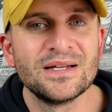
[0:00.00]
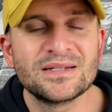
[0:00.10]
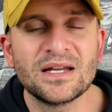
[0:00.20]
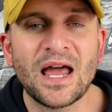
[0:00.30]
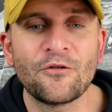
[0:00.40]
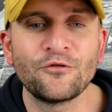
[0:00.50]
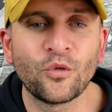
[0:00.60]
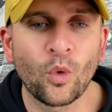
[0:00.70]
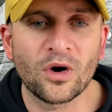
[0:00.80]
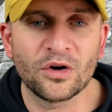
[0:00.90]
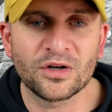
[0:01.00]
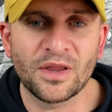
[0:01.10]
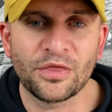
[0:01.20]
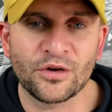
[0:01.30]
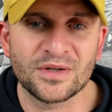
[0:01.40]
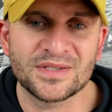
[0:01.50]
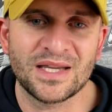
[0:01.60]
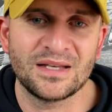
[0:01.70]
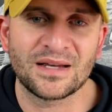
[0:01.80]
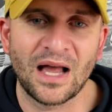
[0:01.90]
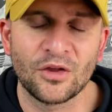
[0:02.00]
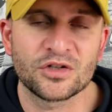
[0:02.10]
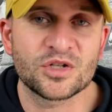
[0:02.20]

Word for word: Did have four hundred thirteen college